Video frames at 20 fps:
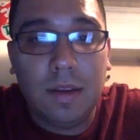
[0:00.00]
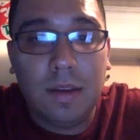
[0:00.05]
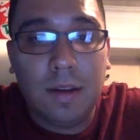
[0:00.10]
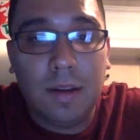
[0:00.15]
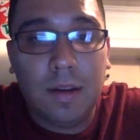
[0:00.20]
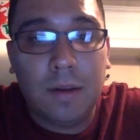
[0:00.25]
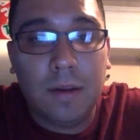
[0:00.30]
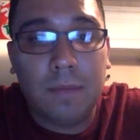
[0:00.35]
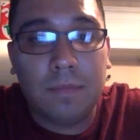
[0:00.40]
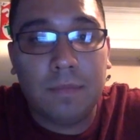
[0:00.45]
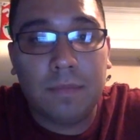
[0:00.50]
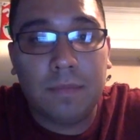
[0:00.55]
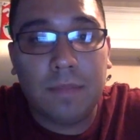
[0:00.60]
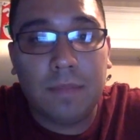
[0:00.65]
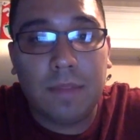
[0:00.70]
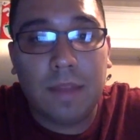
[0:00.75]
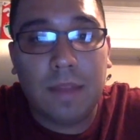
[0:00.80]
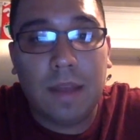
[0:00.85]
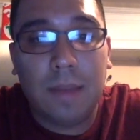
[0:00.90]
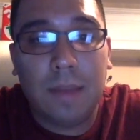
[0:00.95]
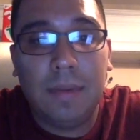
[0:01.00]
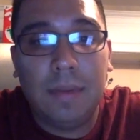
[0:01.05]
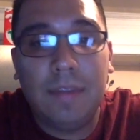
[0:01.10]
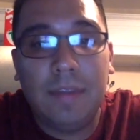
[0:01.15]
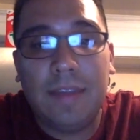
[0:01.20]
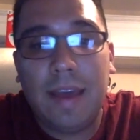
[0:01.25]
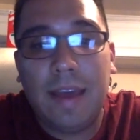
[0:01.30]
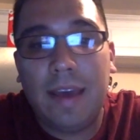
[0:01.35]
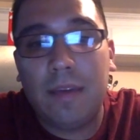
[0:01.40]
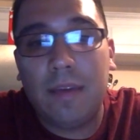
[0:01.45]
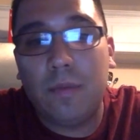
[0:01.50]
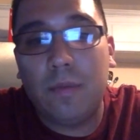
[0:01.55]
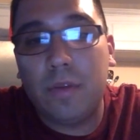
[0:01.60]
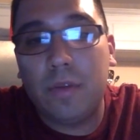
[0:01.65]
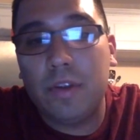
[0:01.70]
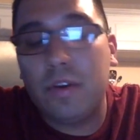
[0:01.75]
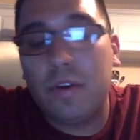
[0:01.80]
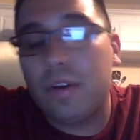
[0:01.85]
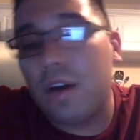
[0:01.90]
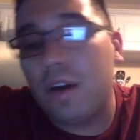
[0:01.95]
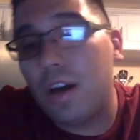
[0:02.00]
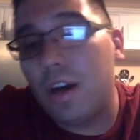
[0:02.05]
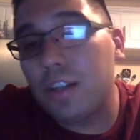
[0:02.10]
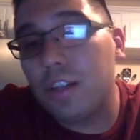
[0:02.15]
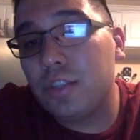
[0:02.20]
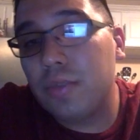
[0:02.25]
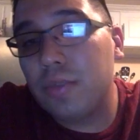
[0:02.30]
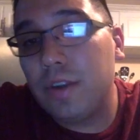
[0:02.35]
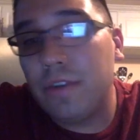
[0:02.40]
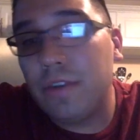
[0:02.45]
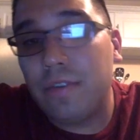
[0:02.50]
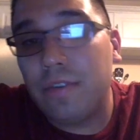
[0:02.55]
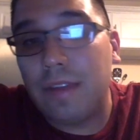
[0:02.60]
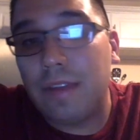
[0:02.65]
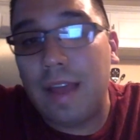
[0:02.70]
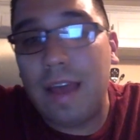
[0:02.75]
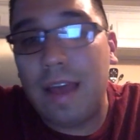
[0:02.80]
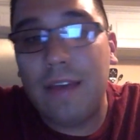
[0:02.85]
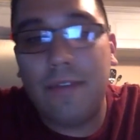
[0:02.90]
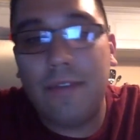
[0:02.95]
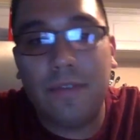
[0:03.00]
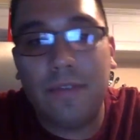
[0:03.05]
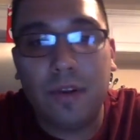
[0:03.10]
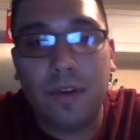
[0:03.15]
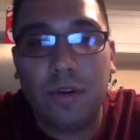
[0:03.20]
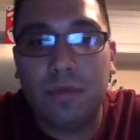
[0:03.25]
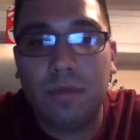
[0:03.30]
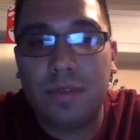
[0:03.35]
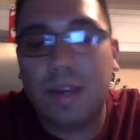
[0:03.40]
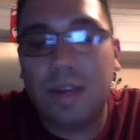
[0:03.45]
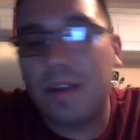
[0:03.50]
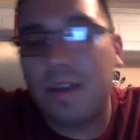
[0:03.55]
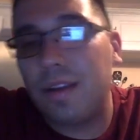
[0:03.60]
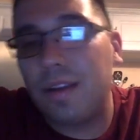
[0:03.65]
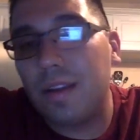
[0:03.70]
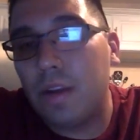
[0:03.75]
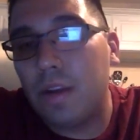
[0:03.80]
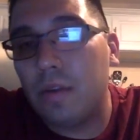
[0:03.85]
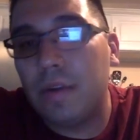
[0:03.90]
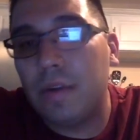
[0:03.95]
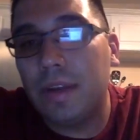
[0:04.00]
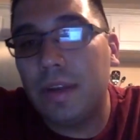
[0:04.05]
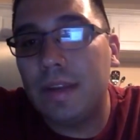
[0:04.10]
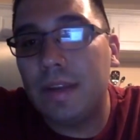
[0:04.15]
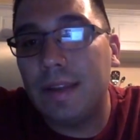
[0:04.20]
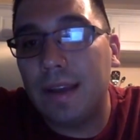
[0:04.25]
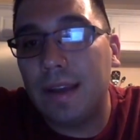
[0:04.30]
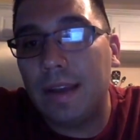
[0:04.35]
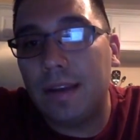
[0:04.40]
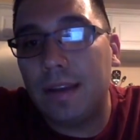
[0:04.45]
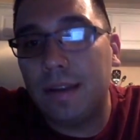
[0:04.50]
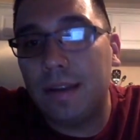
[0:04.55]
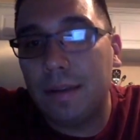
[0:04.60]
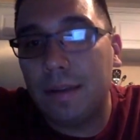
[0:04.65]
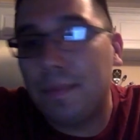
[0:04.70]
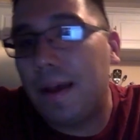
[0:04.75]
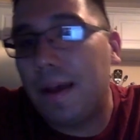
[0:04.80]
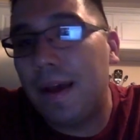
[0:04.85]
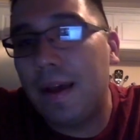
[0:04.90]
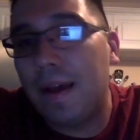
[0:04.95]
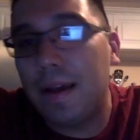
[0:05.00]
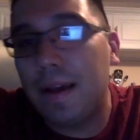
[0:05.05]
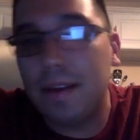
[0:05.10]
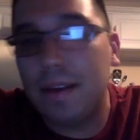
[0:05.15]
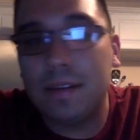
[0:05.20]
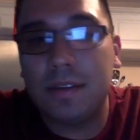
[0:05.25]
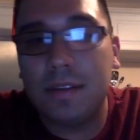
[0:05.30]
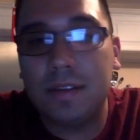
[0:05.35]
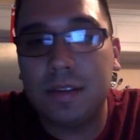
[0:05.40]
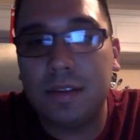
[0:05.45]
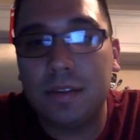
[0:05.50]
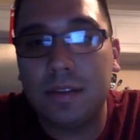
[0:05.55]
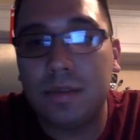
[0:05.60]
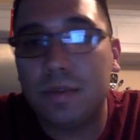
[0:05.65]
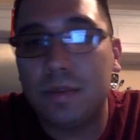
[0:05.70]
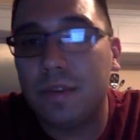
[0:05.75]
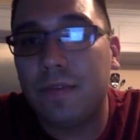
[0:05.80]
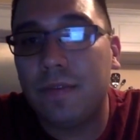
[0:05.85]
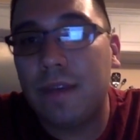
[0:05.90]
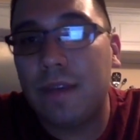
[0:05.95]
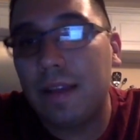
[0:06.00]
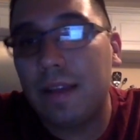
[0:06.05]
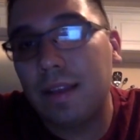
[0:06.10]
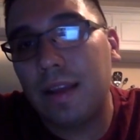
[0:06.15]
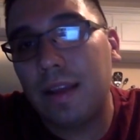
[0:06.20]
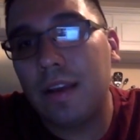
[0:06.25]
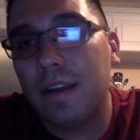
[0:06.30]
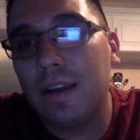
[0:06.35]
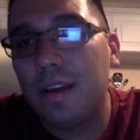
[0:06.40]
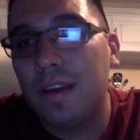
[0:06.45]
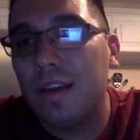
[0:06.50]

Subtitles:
Um, I believe that when you're incarcerated for life, you're technically already dead in my eyes, just due to the fact that